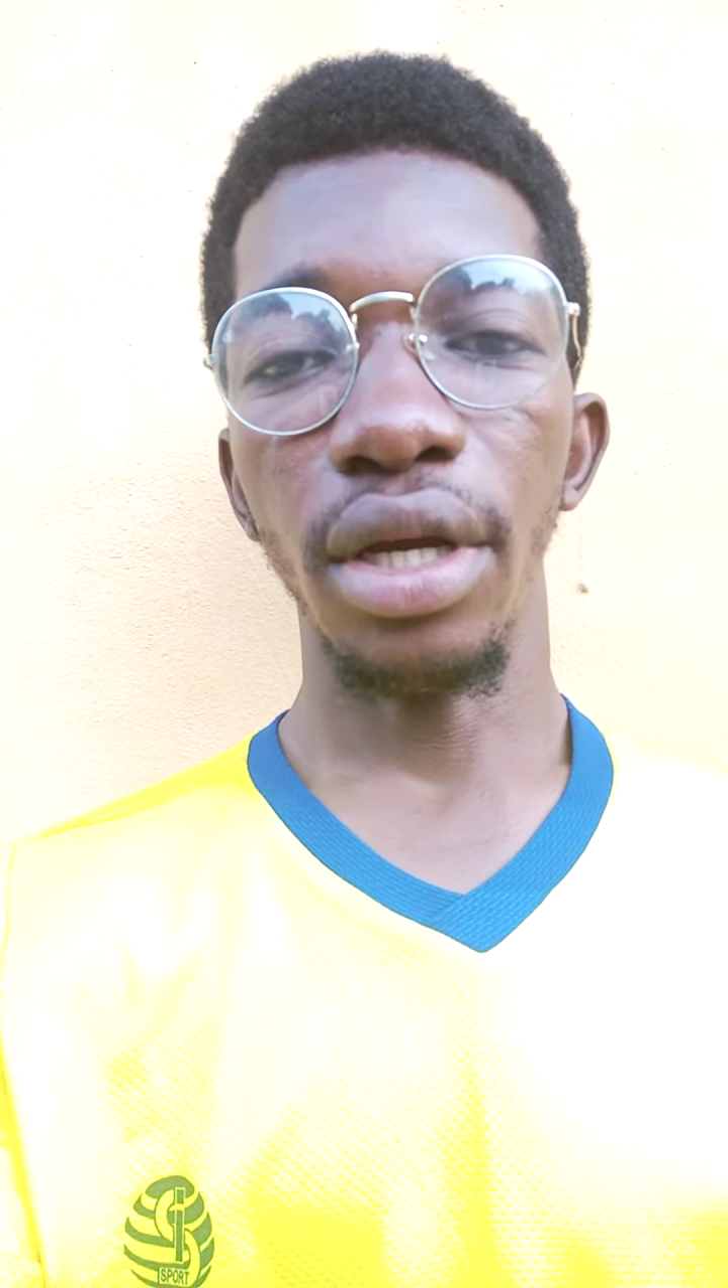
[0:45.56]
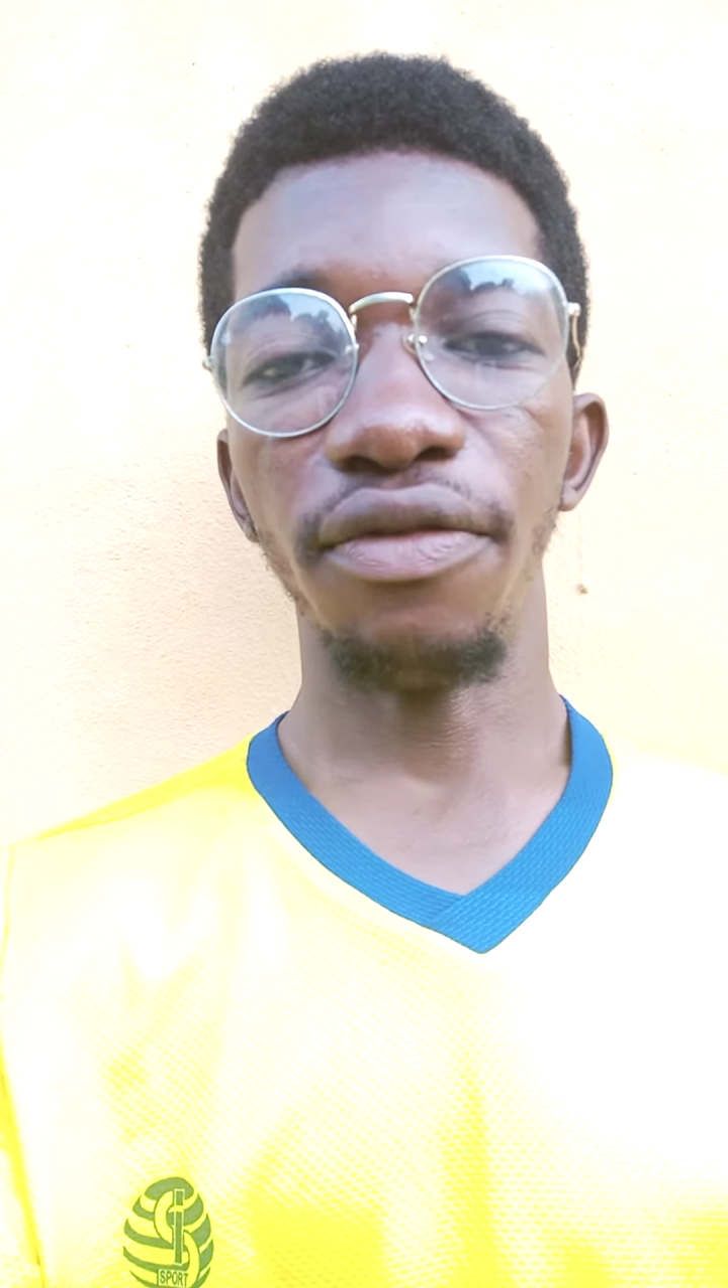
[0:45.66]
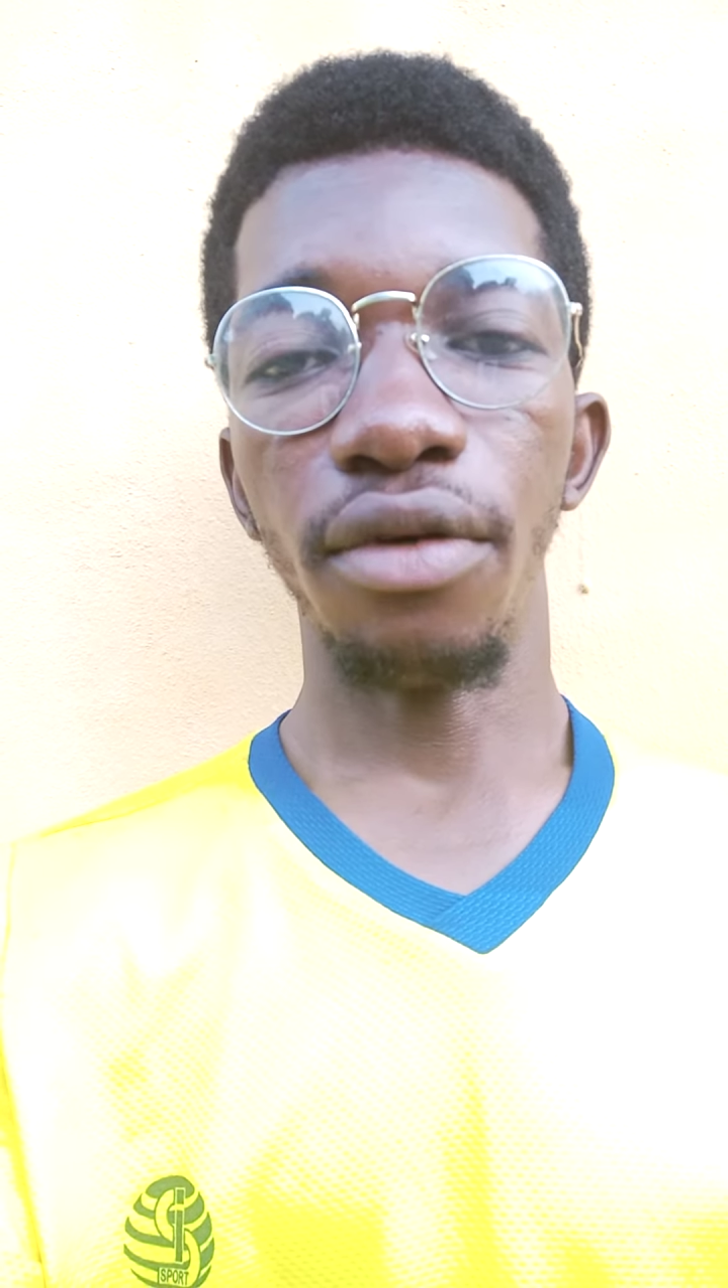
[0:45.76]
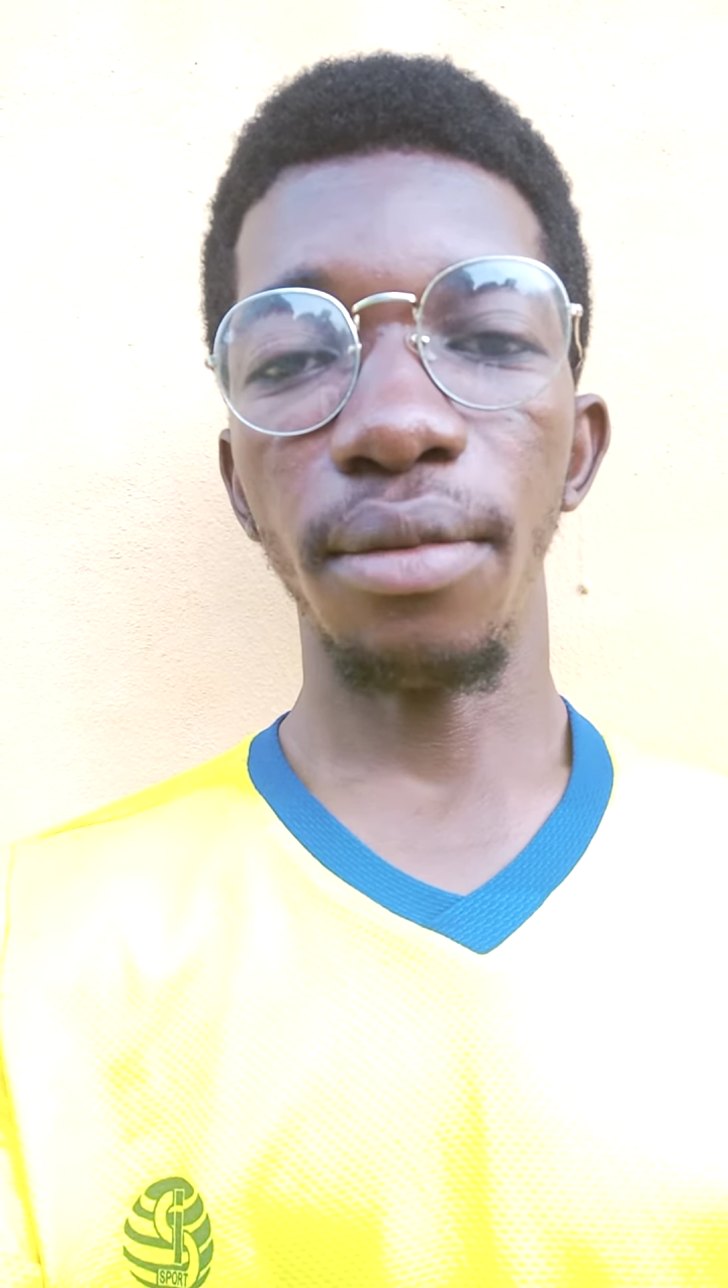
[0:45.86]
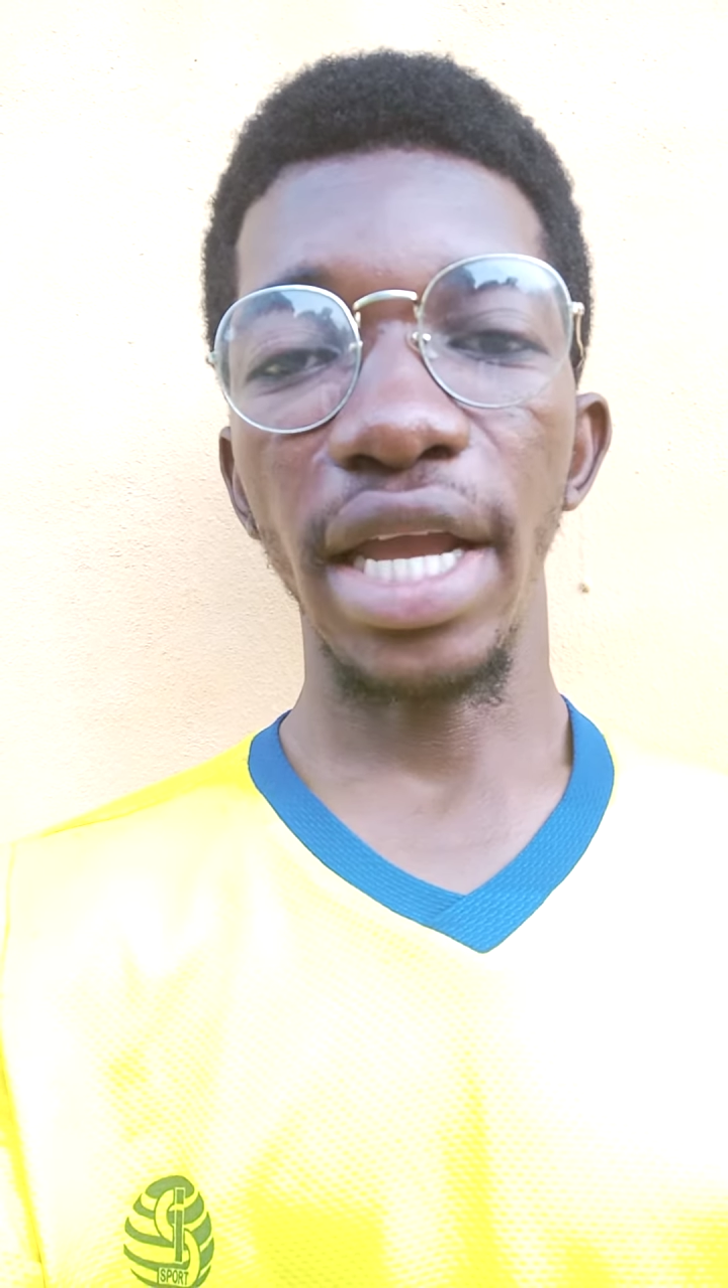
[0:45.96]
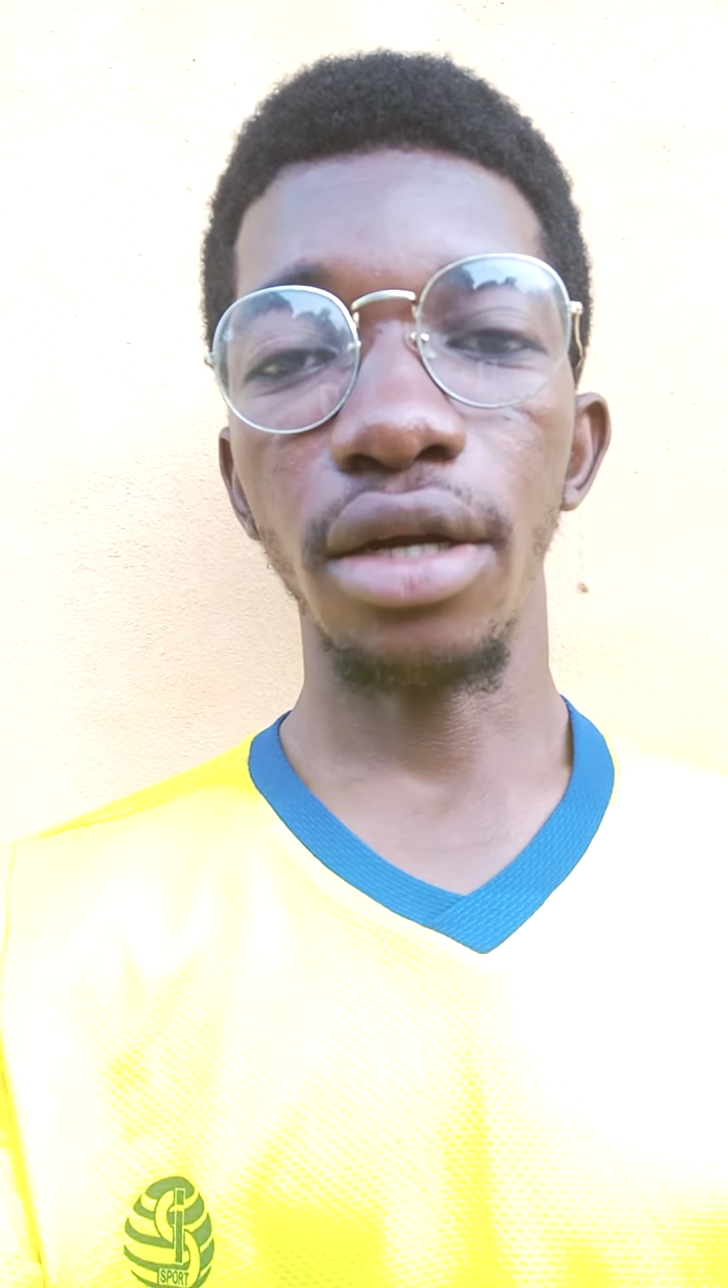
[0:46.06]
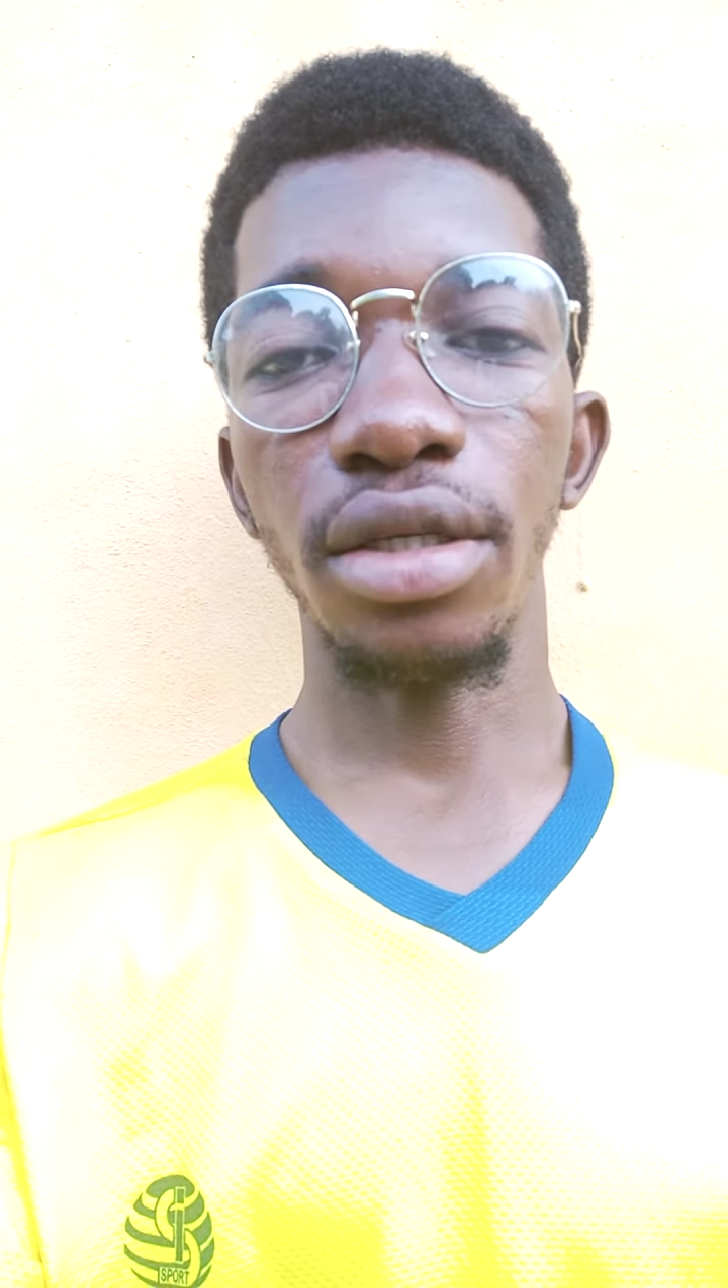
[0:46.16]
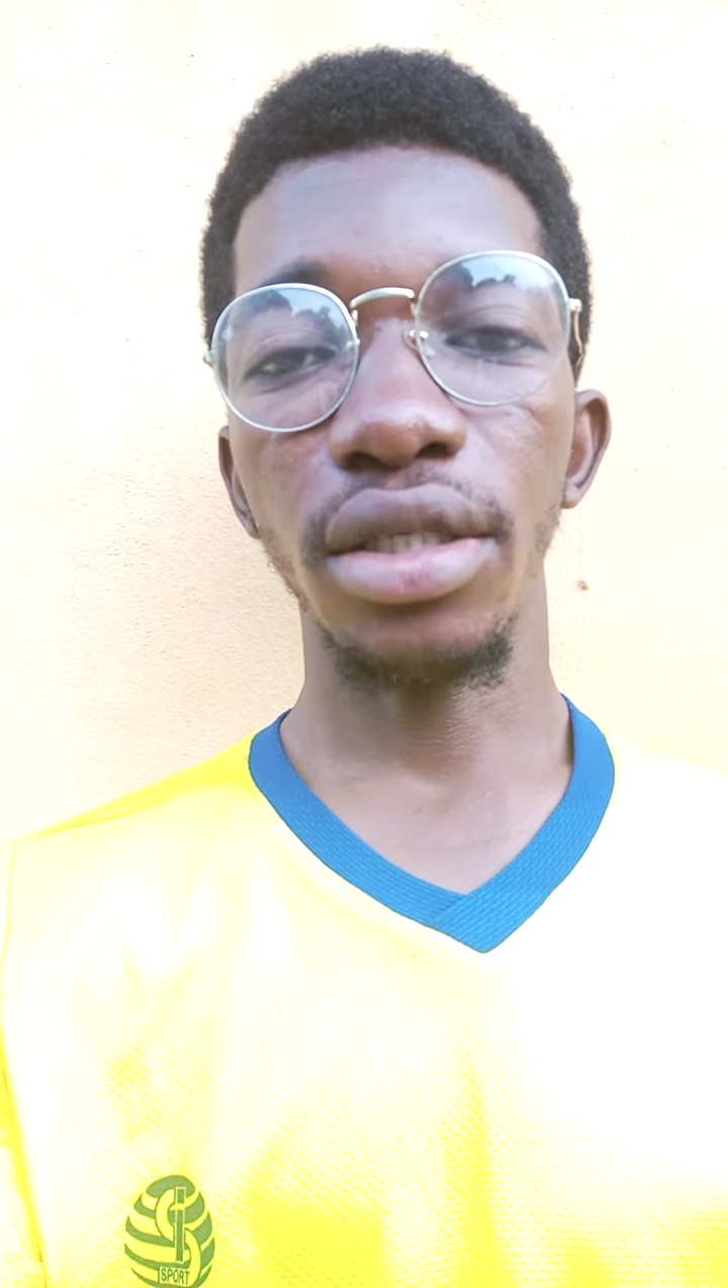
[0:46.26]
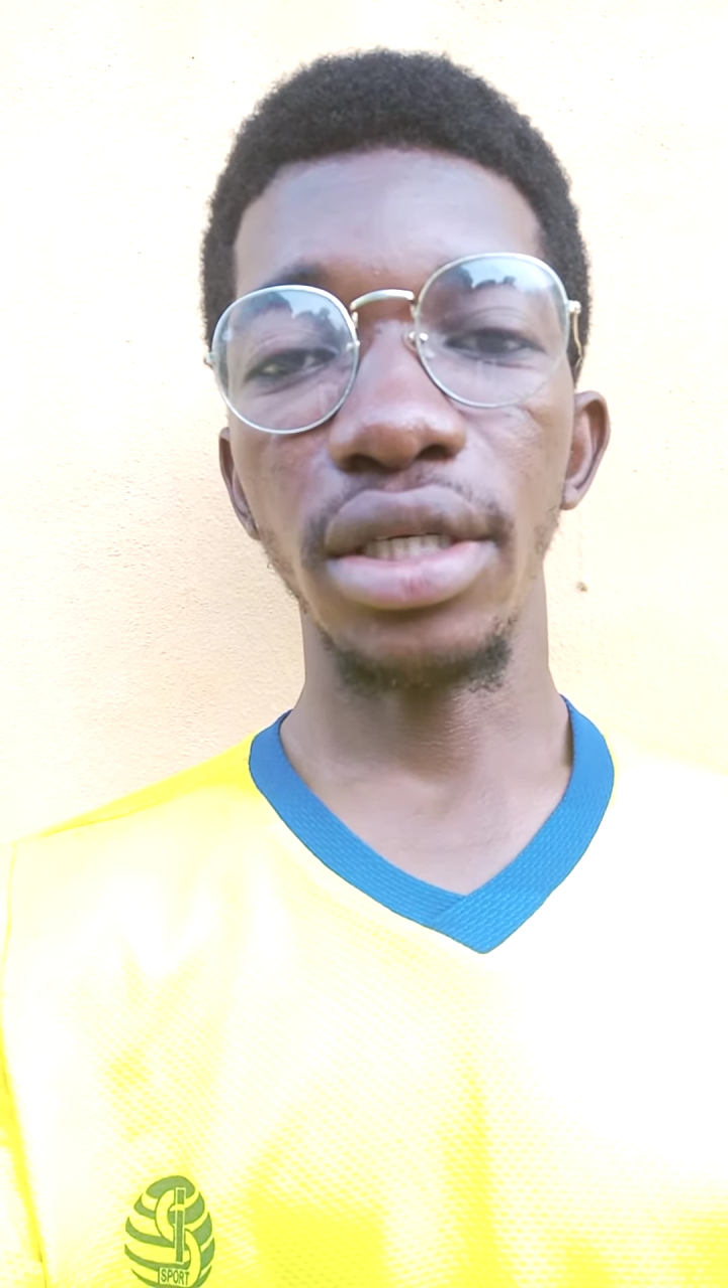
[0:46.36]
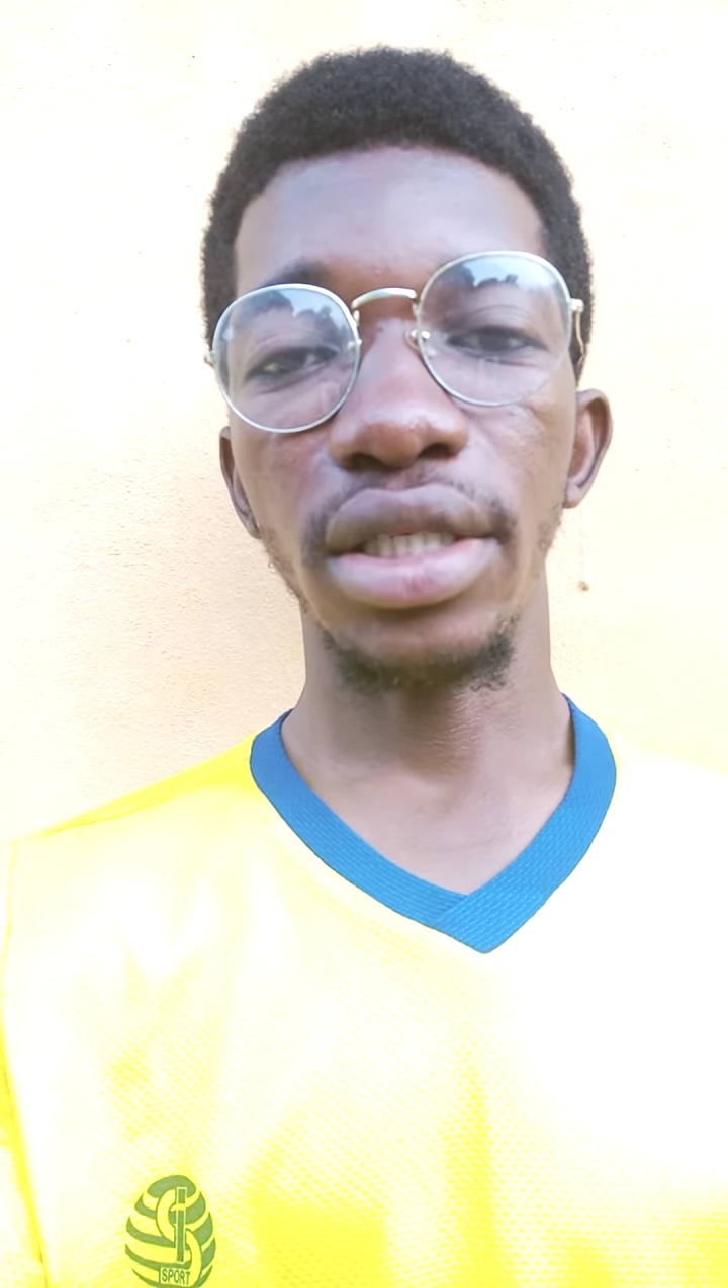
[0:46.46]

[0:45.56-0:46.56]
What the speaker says: For my country,